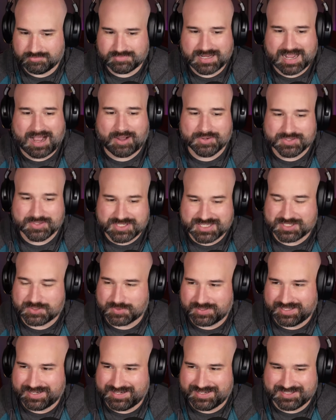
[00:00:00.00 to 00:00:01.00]
How is this
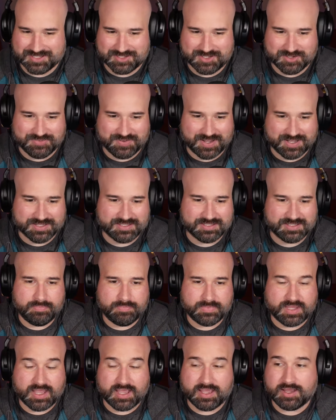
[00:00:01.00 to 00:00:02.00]
related to Two Face?
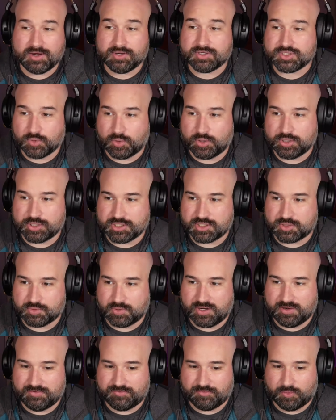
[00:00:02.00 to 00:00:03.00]
Here's the origin
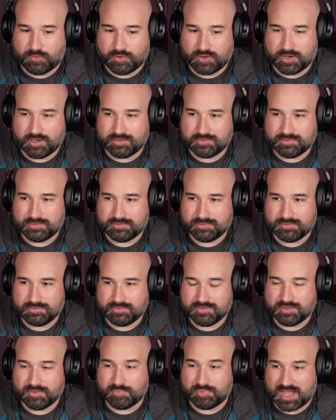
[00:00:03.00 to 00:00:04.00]
story for
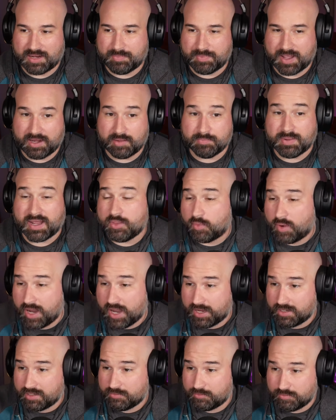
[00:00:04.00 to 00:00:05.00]
the Black Bat. And by the
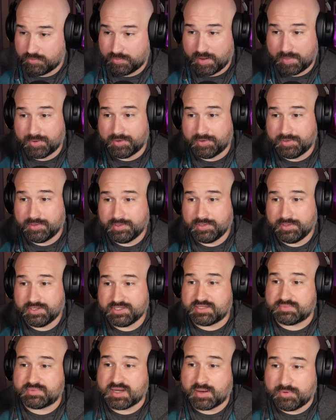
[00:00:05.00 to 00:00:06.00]
way, remember
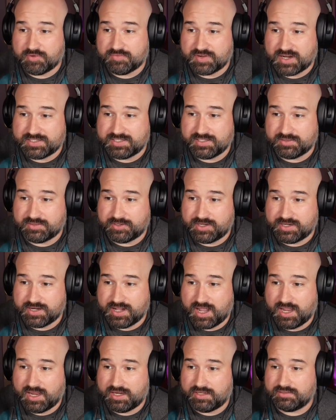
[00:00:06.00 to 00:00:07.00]
September of
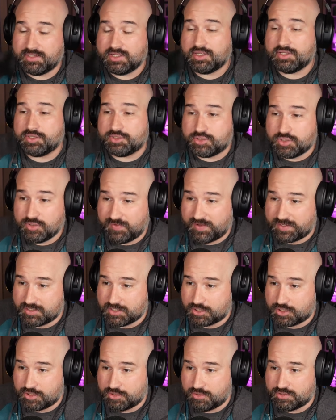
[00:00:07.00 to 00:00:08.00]
1939, the Two Face
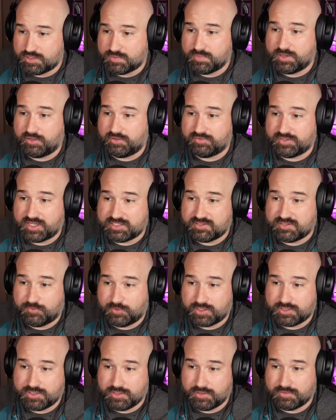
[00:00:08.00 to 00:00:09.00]
issue is the middle of
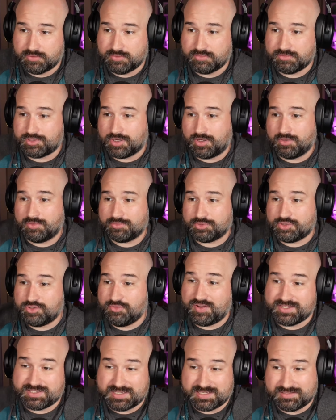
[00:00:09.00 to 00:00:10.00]
1942. So Two
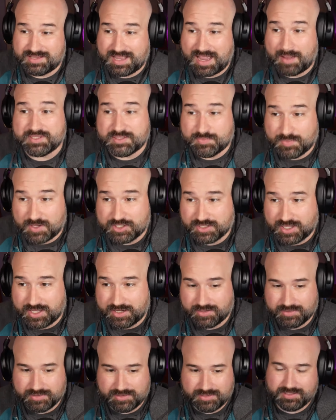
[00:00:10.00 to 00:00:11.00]
Face mm-hmm. happens much
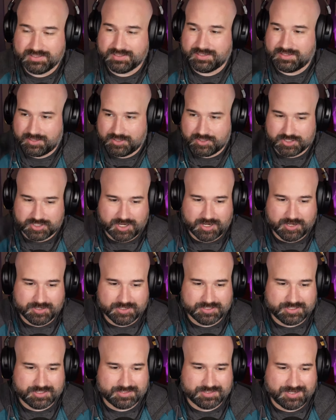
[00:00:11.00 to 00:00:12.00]
later. Here,
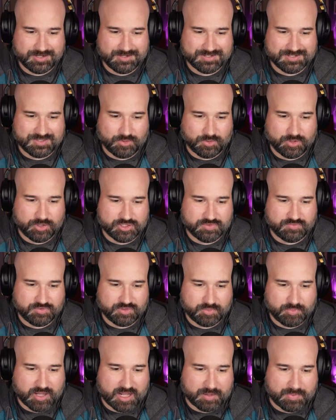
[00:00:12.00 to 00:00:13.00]
here's here's the origin for
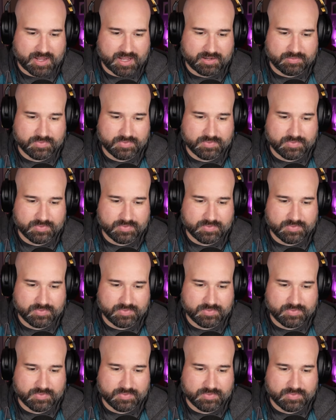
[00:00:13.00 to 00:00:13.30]
the Black Bat.